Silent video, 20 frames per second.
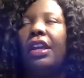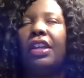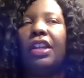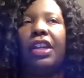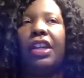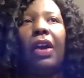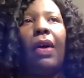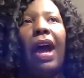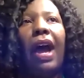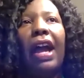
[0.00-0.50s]
You
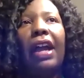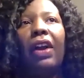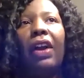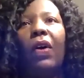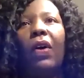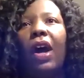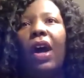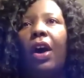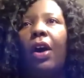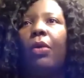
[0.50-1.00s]
know, I go
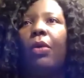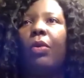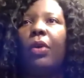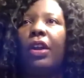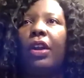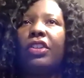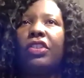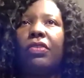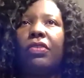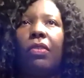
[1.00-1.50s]
home,
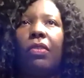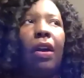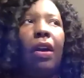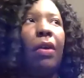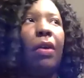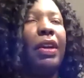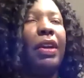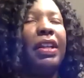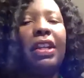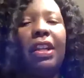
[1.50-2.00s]
where's
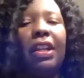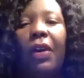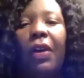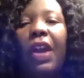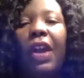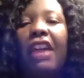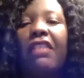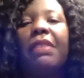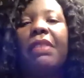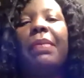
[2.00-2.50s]
Gerard? You know,
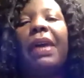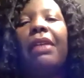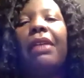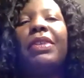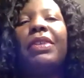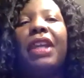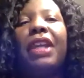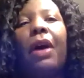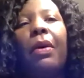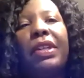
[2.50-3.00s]
everybody
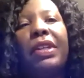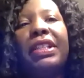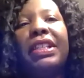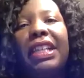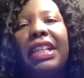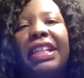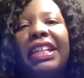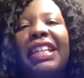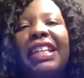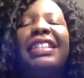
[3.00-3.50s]
was always
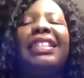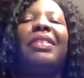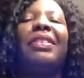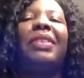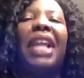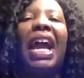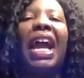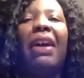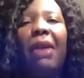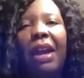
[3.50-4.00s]
looking. So
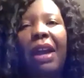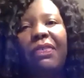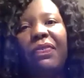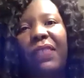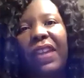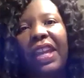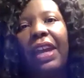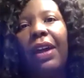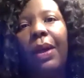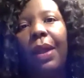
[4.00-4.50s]
now I
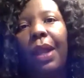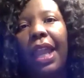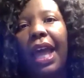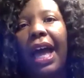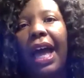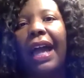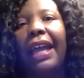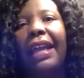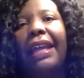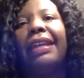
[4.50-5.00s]
feel
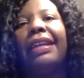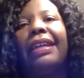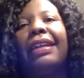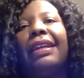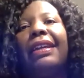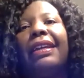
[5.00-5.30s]
like,